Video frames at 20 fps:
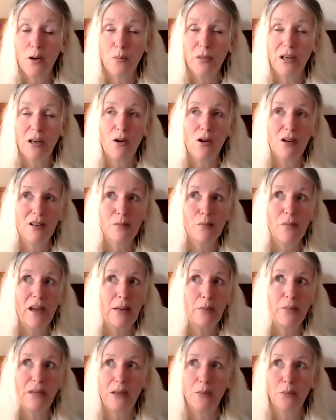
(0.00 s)
because
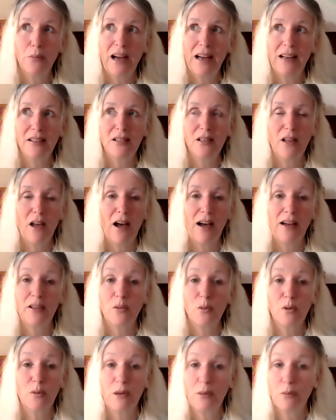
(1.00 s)
maybe in past
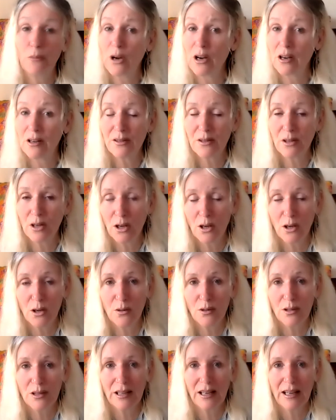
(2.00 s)
lives we've been
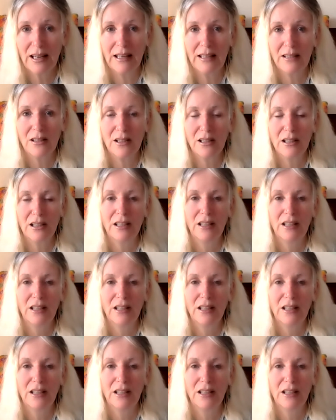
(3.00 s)
persecuted.